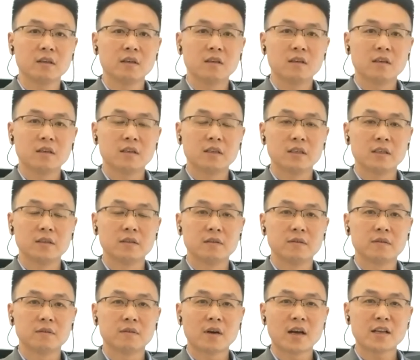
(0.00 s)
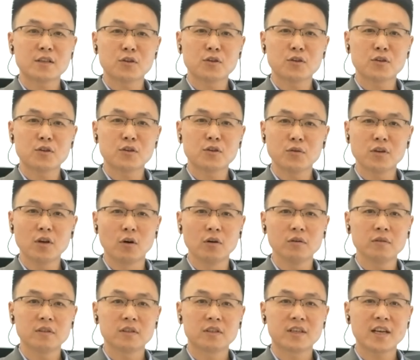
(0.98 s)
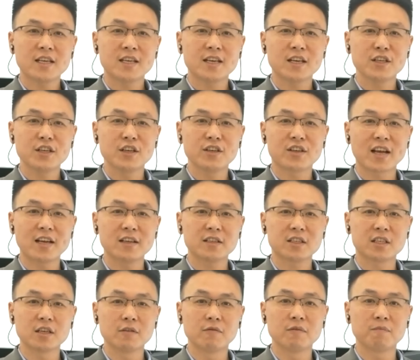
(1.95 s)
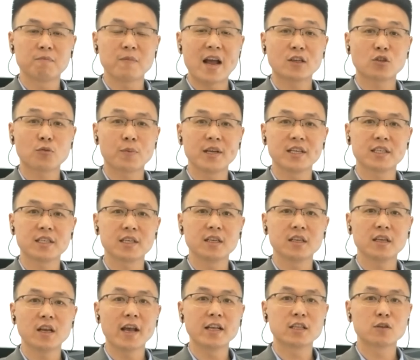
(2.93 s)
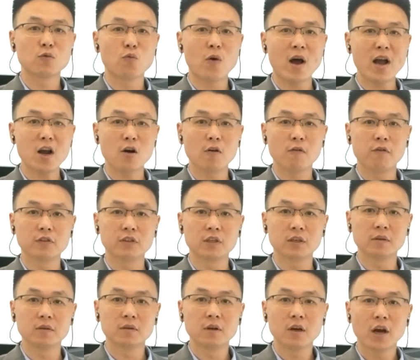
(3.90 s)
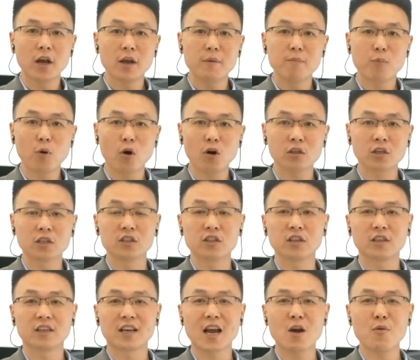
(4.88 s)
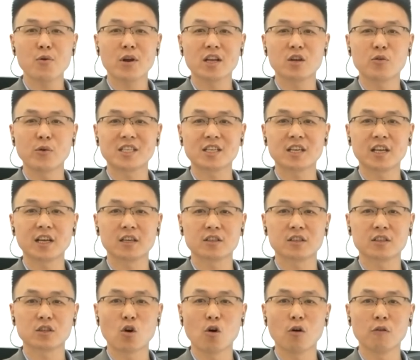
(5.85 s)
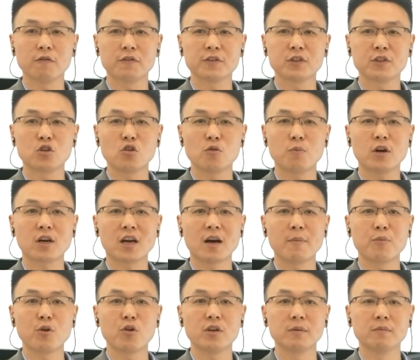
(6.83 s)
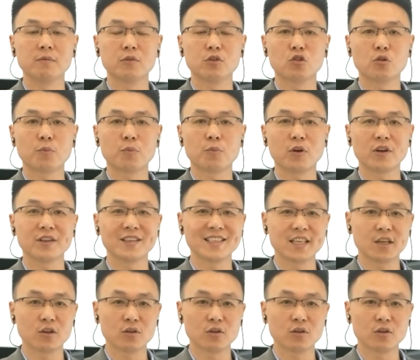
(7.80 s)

As you know, data-intensive HPC is one of the important characteristics of supercomputing 2.0.